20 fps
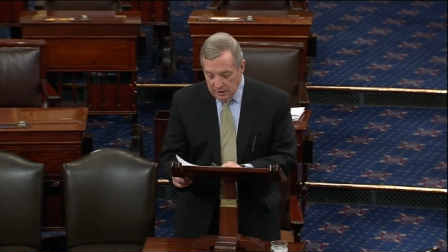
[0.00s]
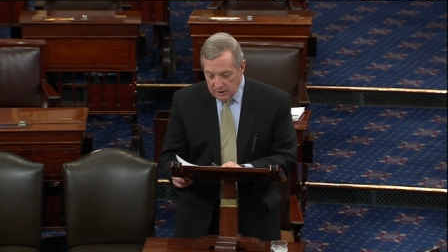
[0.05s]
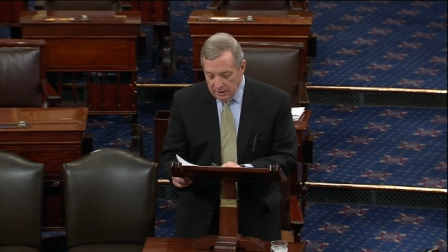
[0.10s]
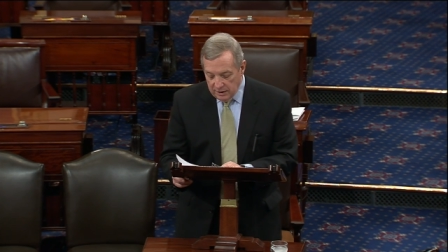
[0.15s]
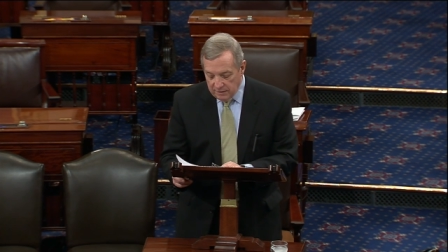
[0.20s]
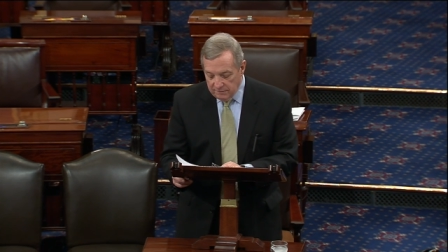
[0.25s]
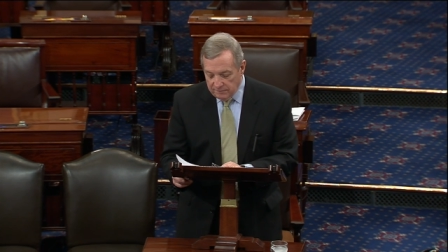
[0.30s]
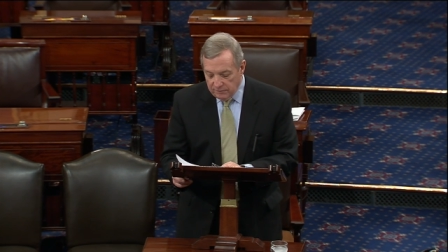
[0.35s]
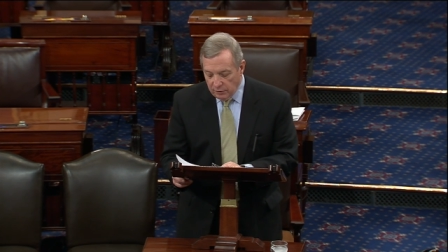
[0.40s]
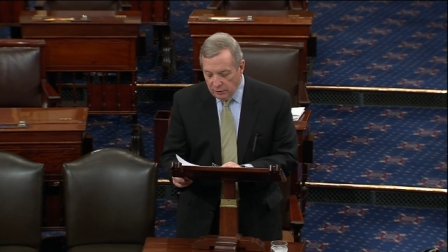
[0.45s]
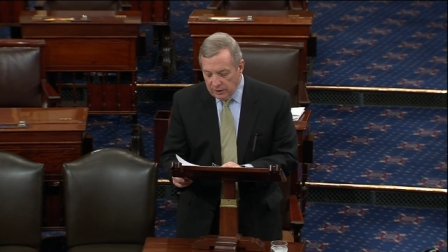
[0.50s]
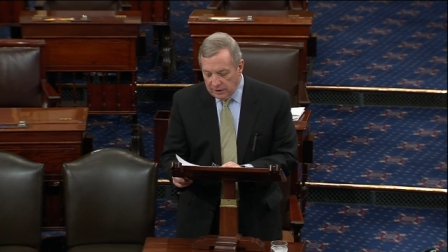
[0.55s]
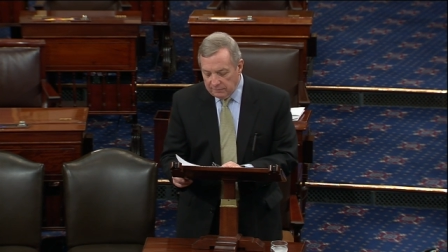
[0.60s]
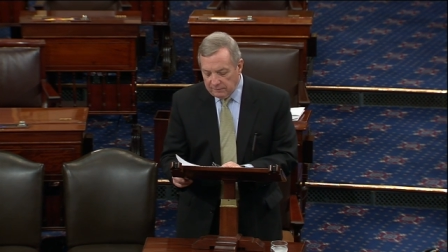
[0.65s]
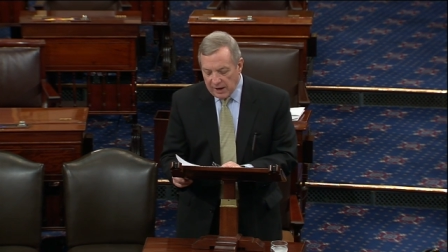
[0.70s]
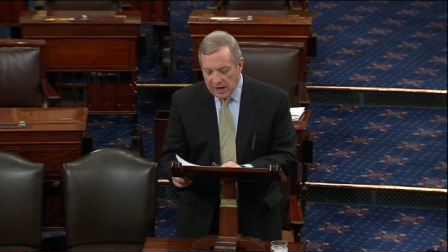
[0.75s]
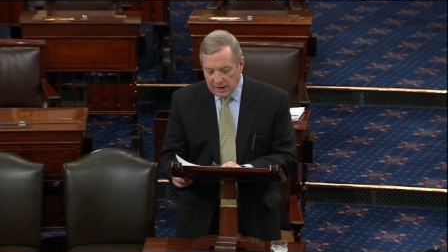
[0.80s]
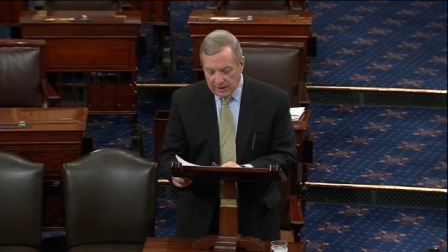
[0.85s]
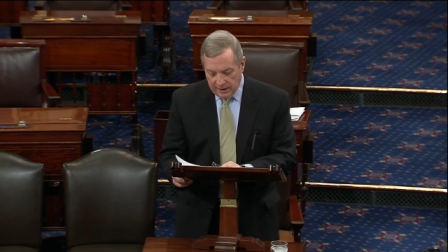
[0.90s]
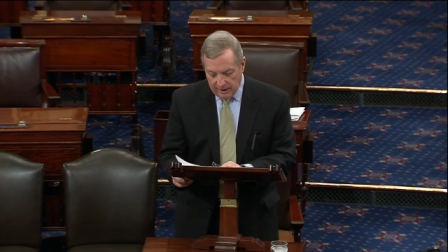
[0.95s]
in
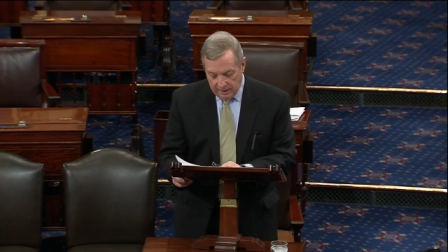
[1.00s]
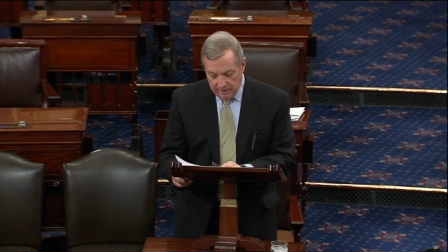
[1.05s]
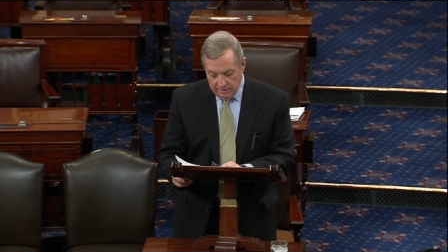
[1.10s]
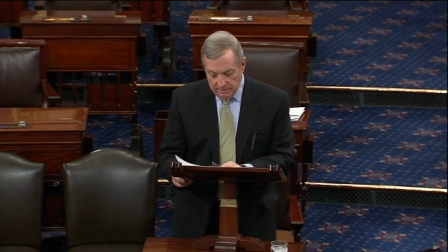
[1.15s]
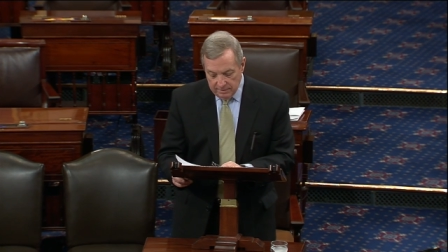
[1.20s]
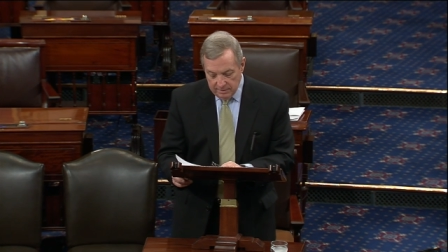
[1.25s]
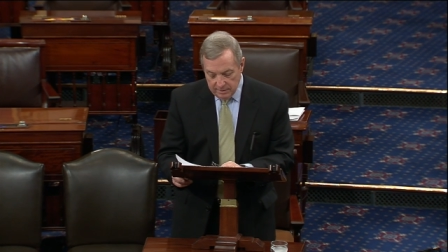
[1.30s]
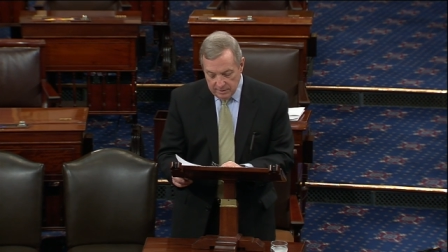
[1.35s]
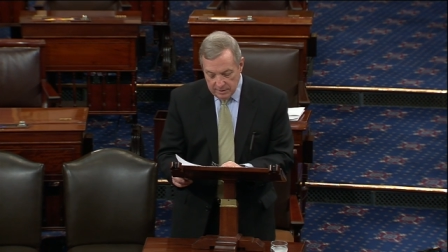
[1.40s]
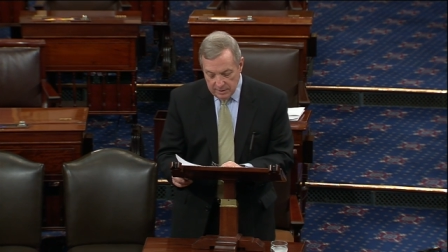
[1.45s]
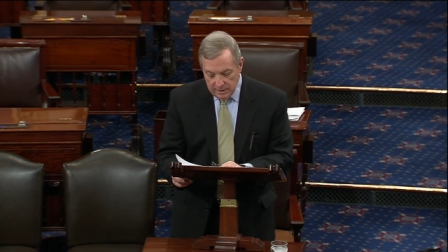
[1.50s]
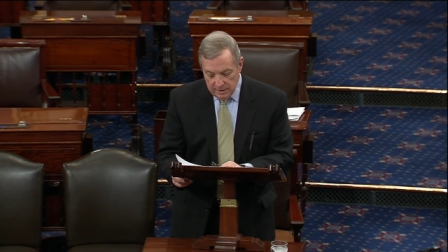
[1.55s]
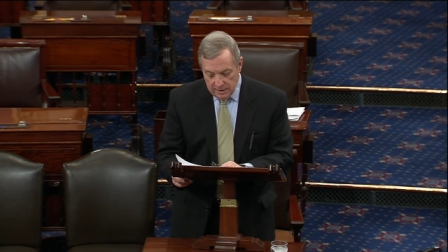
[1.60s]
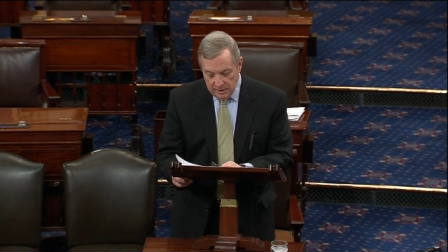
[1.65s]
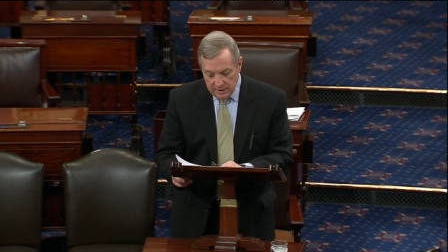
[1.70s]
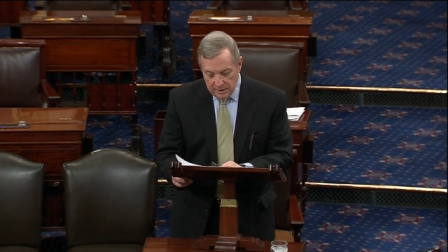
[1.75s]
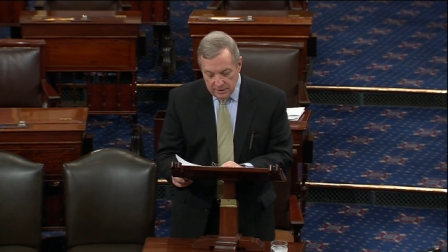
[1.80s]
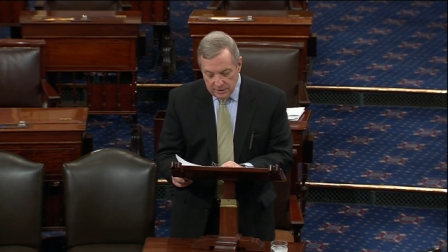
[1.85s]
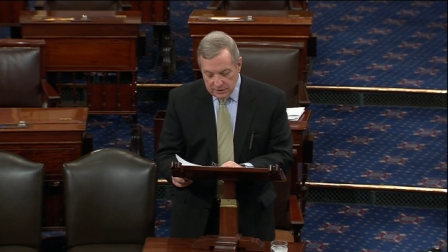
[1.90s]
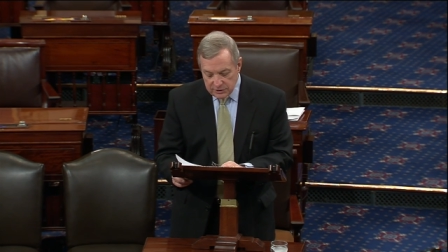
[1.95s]
Volnovakha.
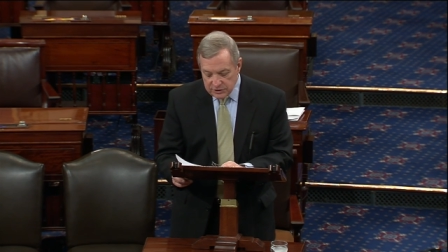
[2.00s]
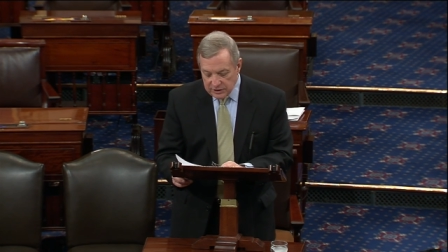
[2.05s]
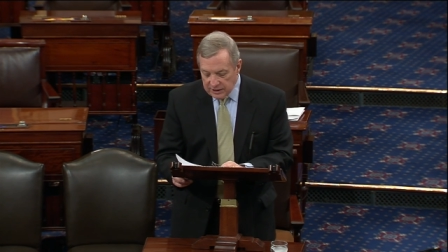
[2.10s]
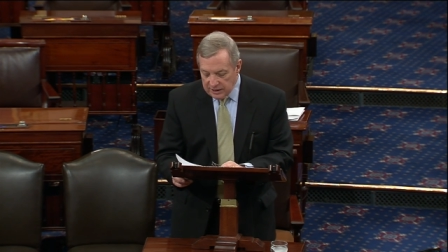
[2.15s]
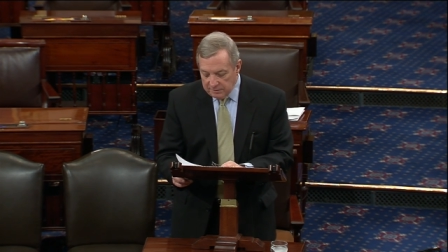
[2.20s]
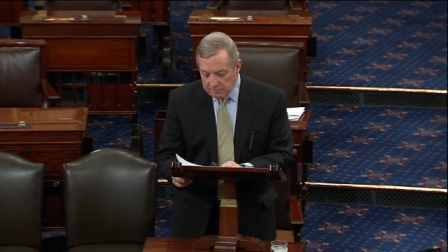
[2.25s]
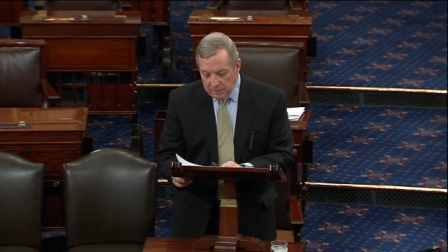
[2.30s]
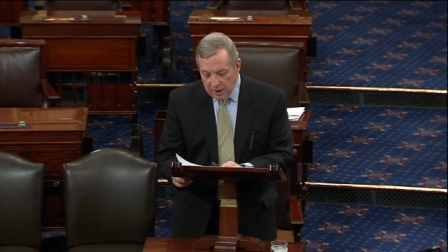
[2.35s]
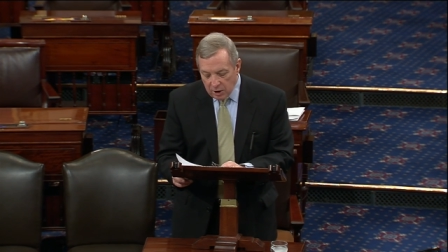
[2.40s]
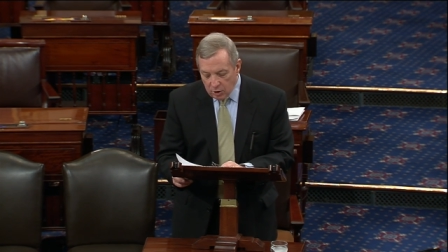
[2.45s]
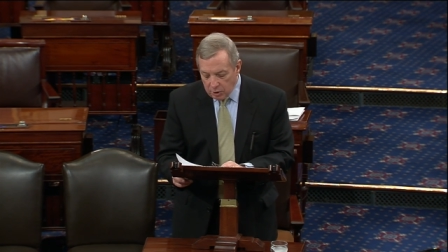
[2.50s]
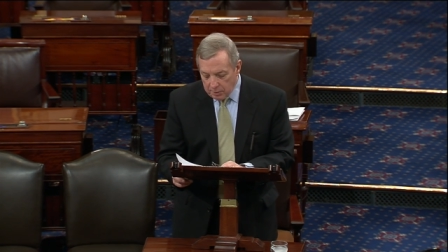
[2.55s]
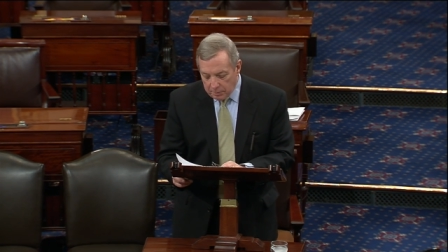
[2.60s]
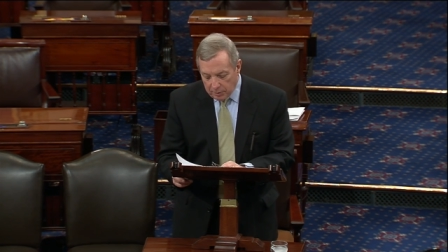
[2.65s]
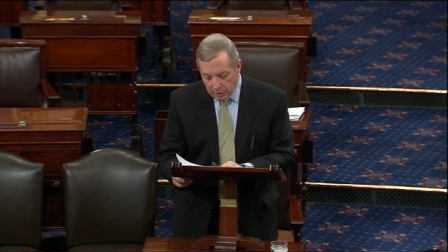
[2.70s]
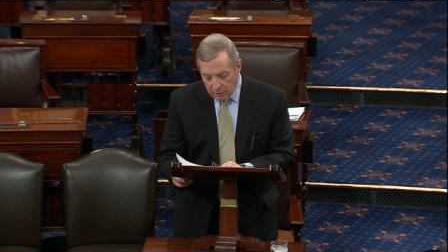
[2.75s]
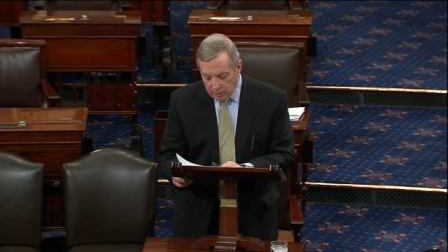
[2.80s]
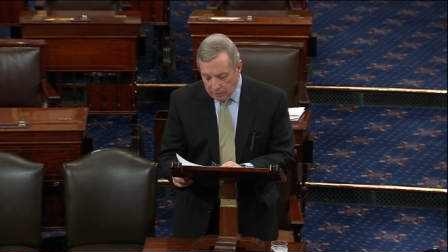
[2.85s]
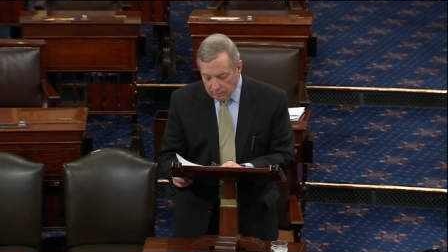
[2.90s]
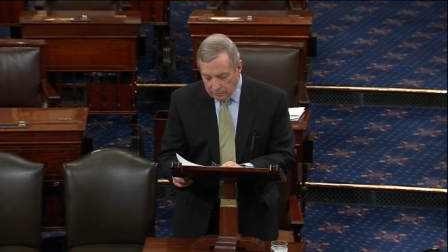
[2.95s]
The city of Mariupol